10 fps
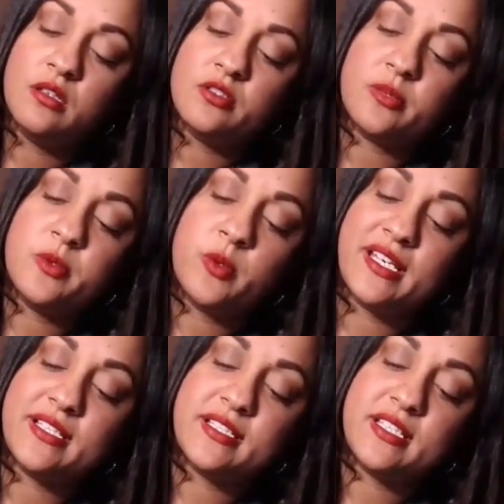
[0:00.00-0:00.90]
show me what I
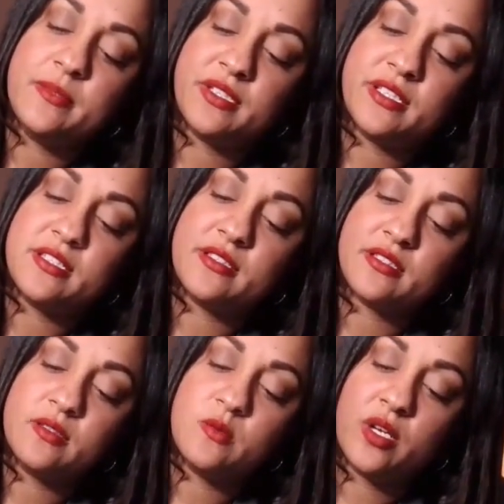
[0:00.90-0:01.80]
need to see,
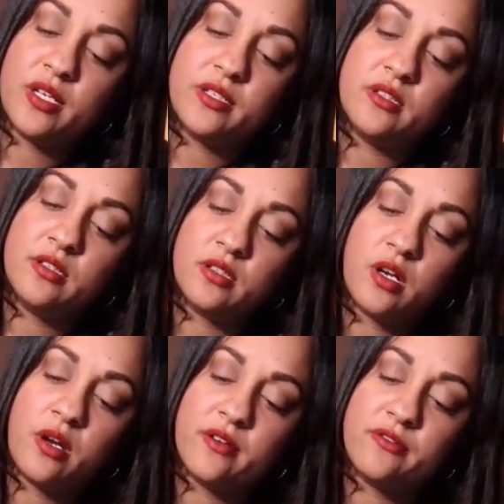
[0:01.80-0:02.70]
please. One
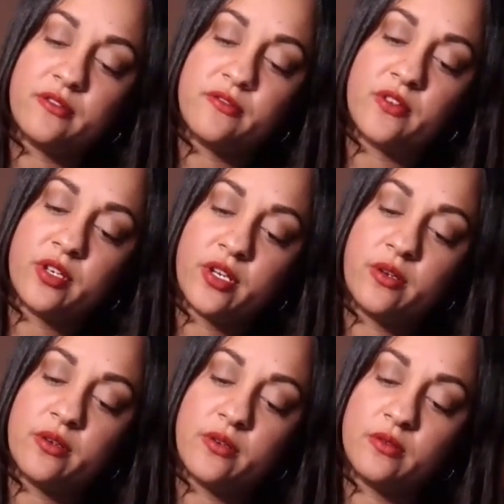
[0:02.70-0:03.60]
card for
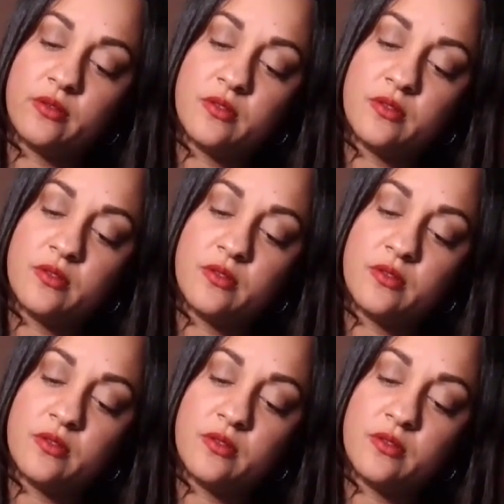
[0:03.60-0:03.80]
Virgo.